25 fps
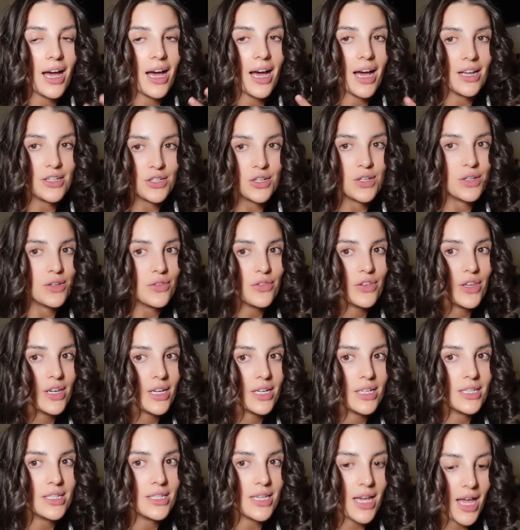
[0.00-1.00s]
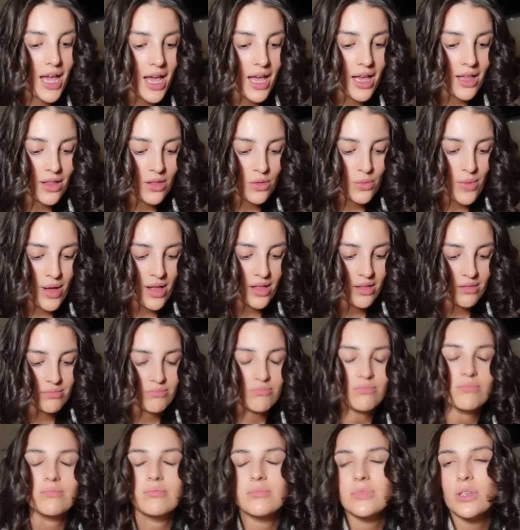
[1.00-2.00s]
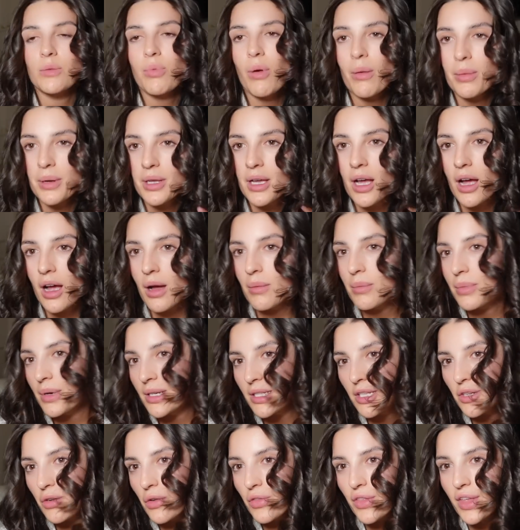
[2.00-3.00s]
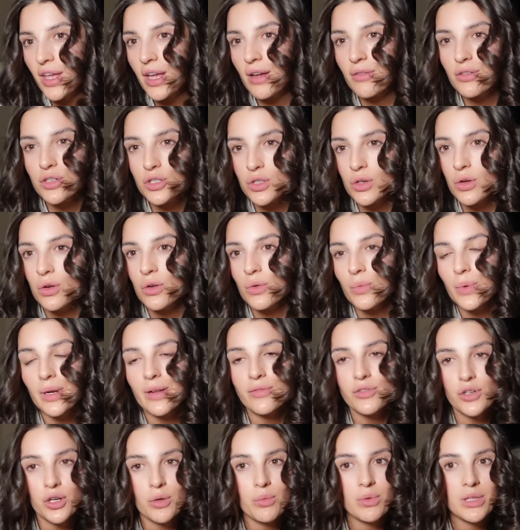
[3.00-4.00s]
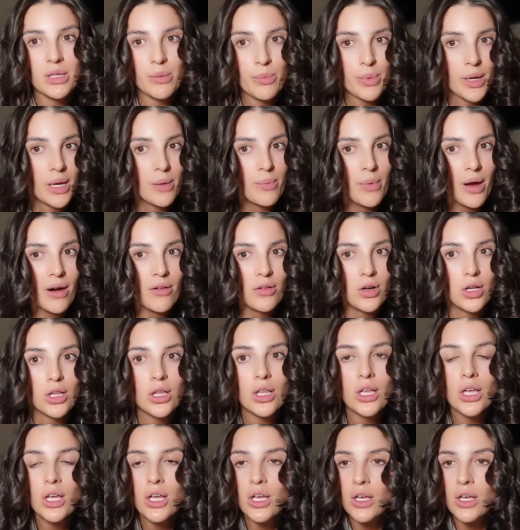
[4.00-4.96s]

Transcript: I don't know if you can tell. Well, you probably can't, because I don't think I've shown when I've done it with the big barrel.